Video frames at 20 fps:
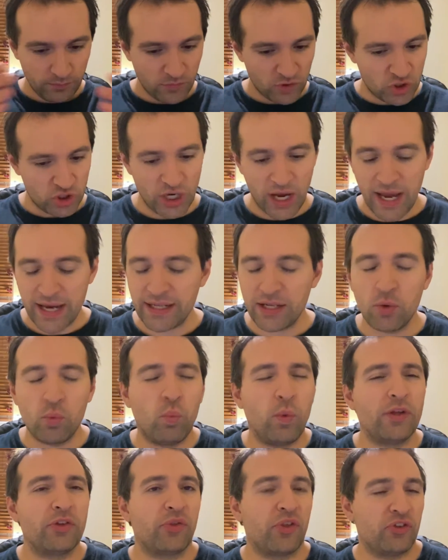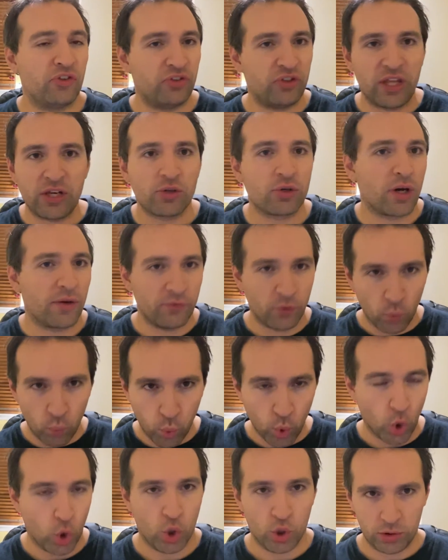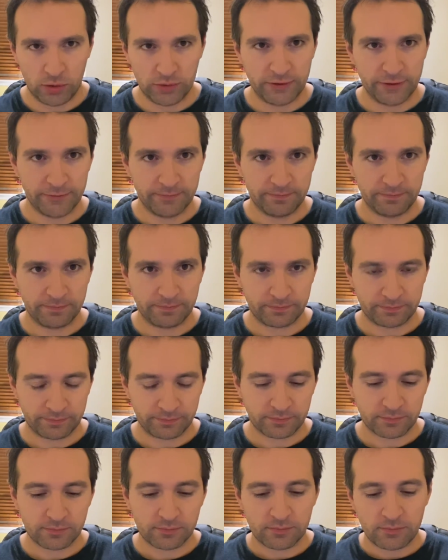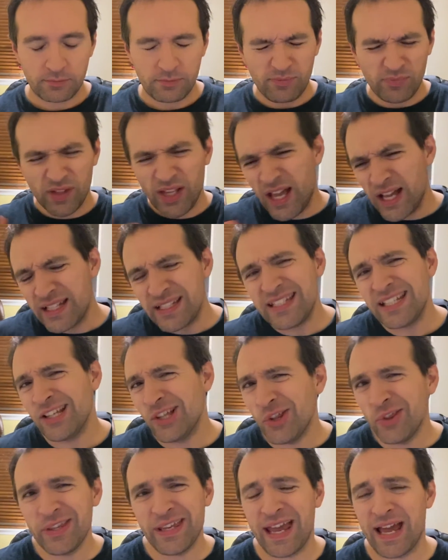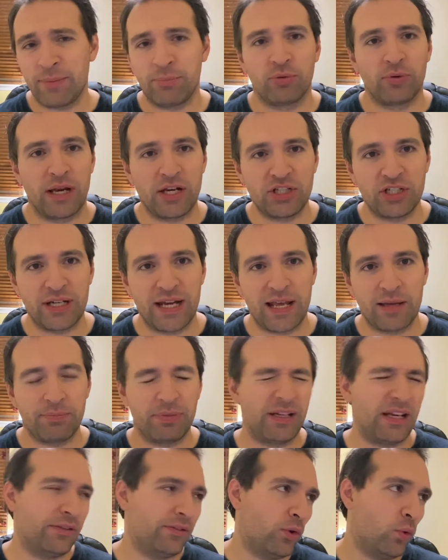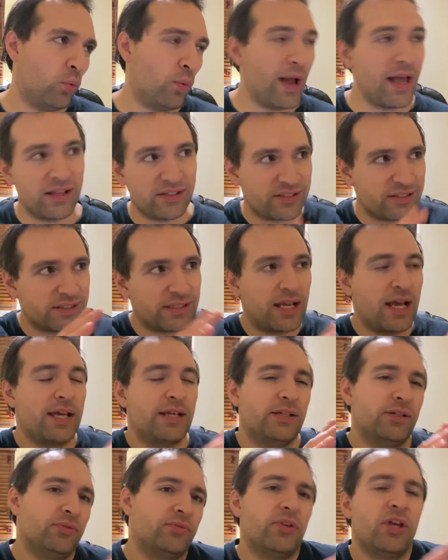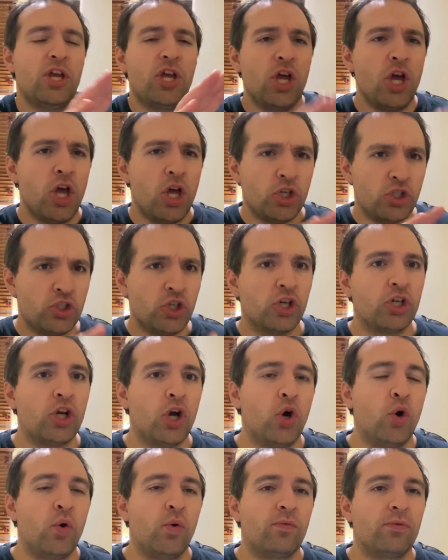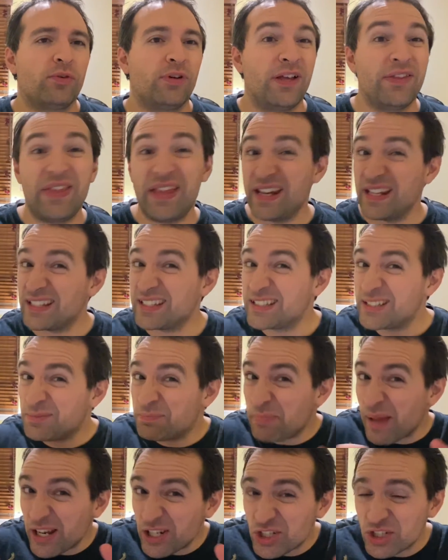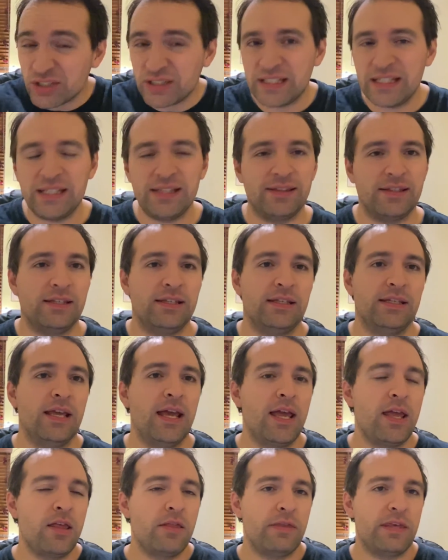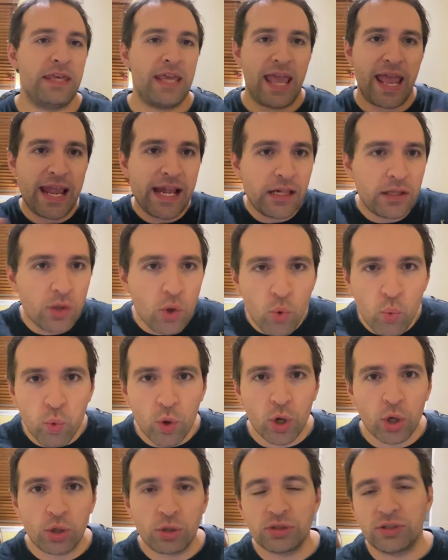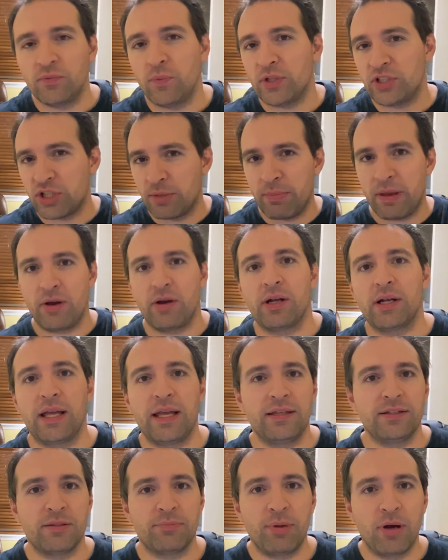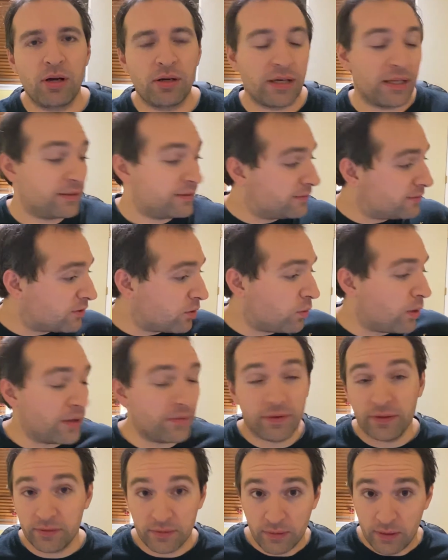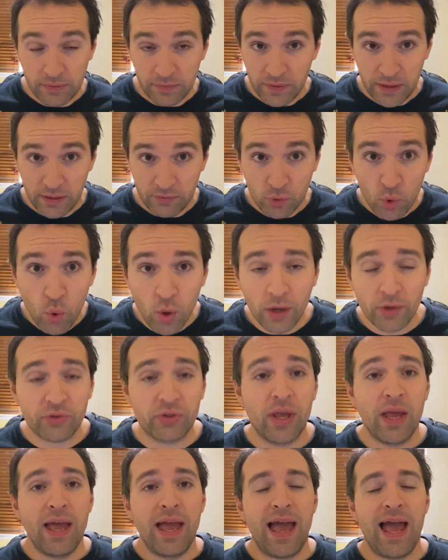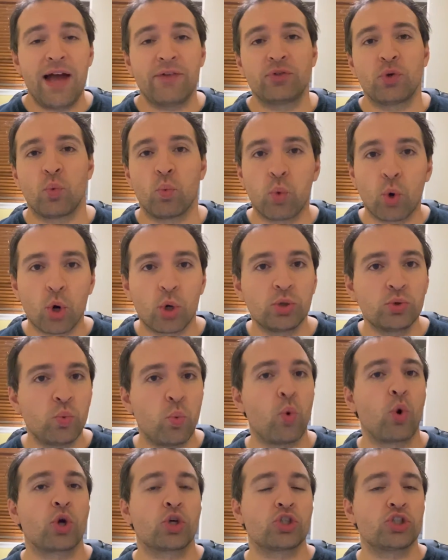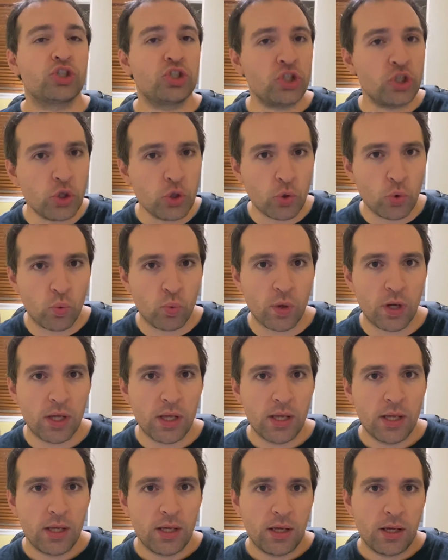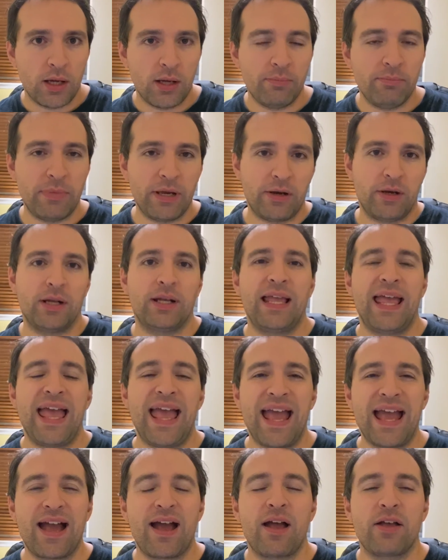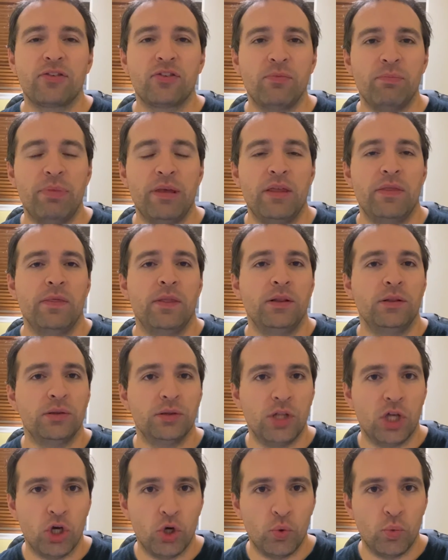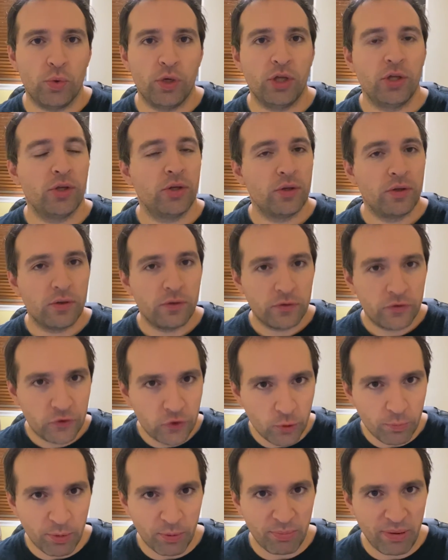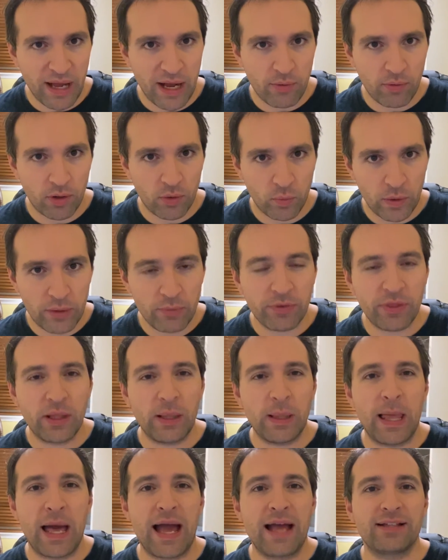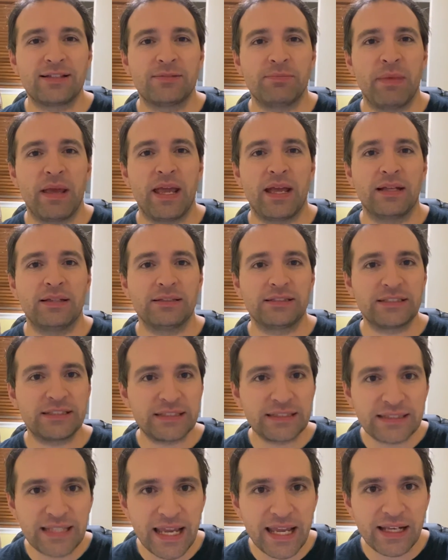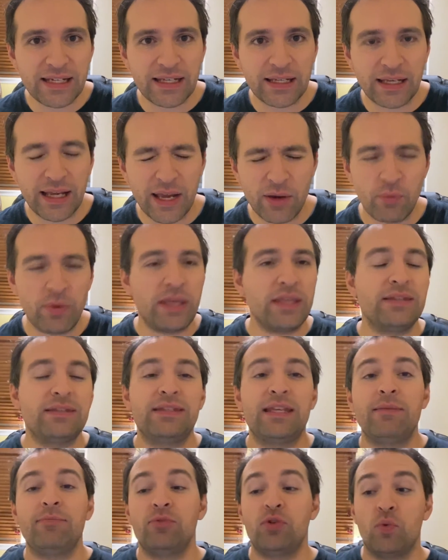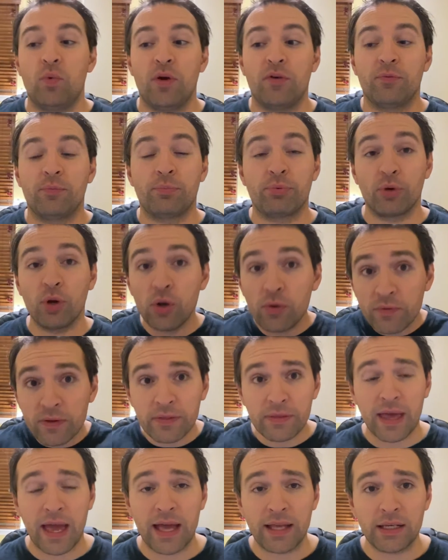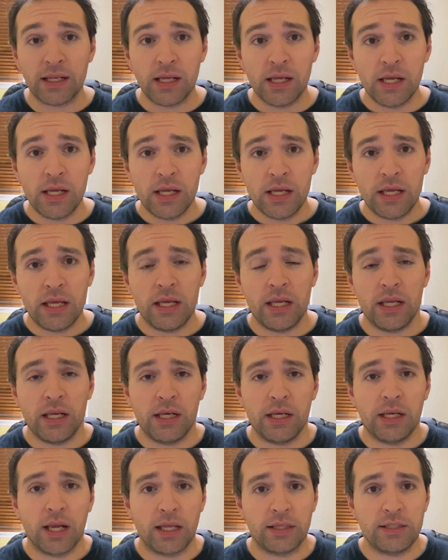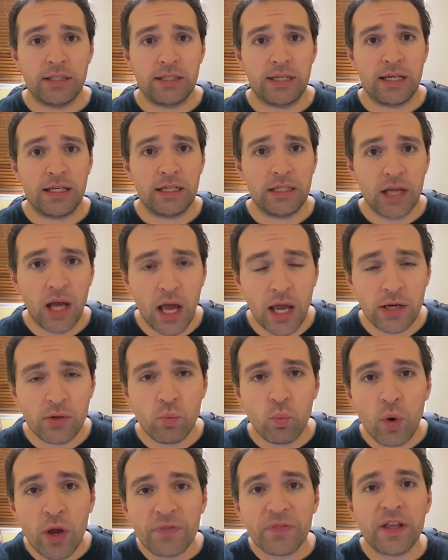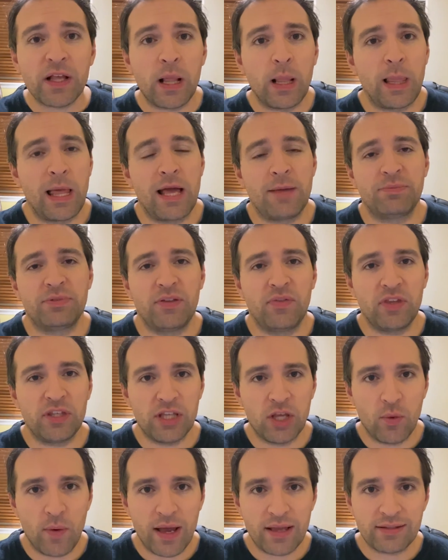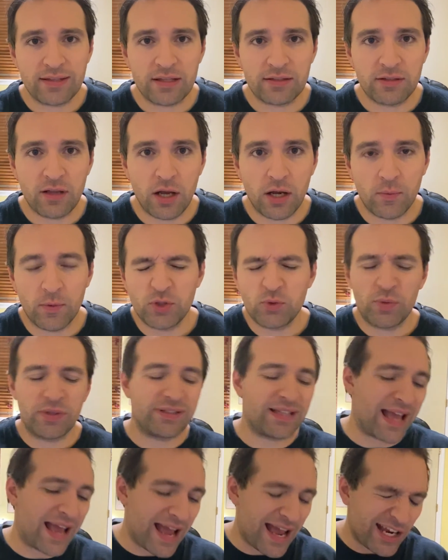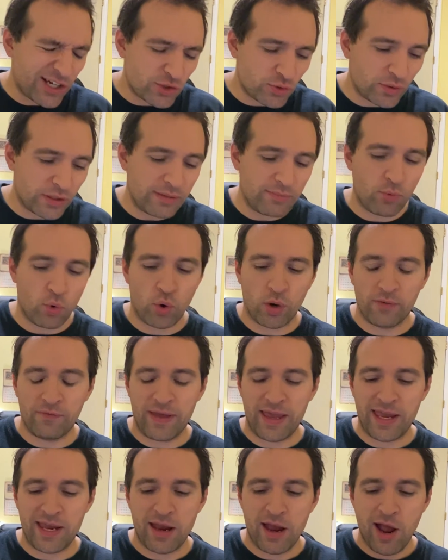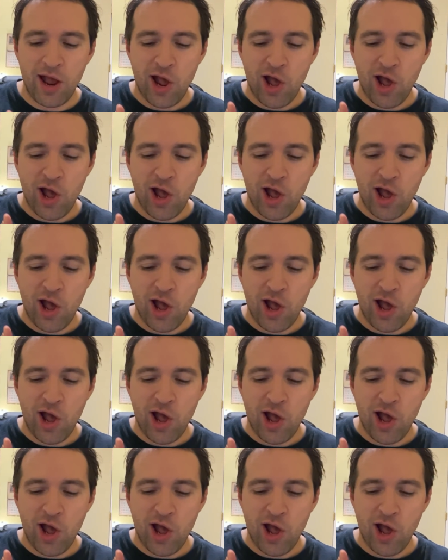China was the center of the world until the aberration happened and the West kind of took over, and then especially the Anglo world, of which America is a part. And so, and then of course, after World War II, America has been the lone superpower. We were the last man standing, and we seem to have proven that in 1989 with the collapse of the USSR, which was actually more of a